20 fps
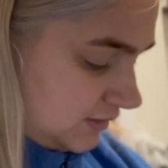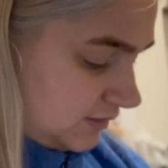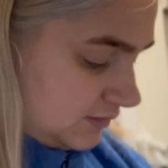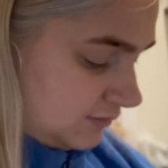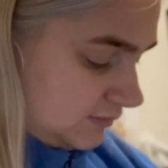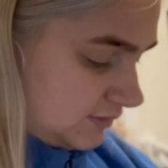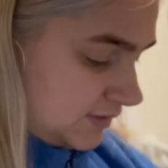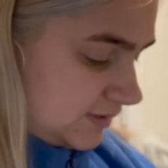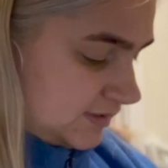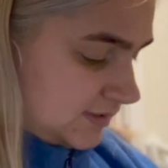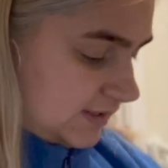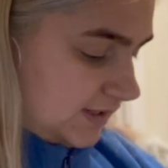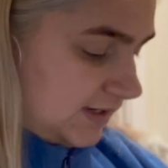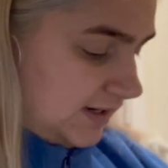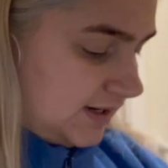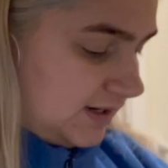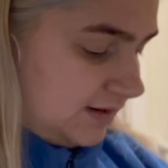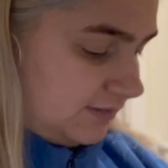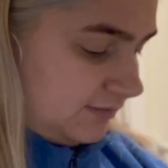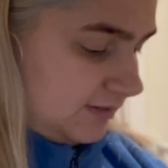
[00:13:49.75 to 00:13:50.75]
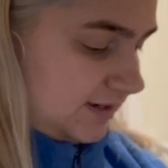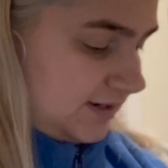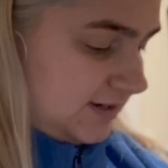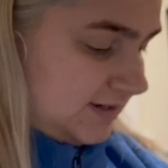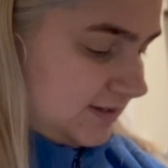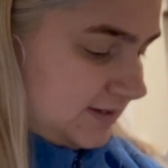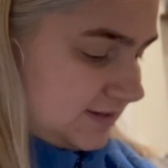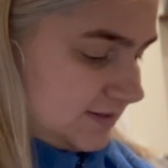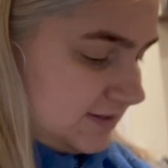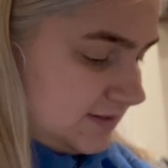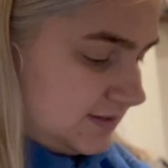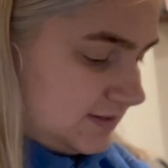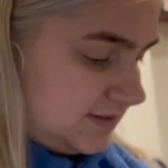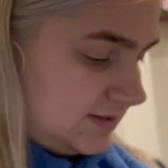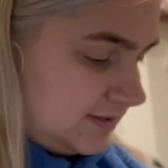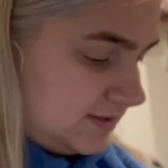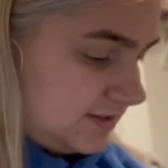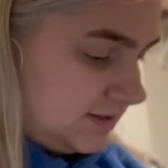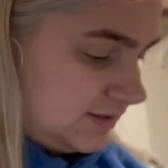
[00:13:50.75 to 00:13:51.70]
Let's see how it is.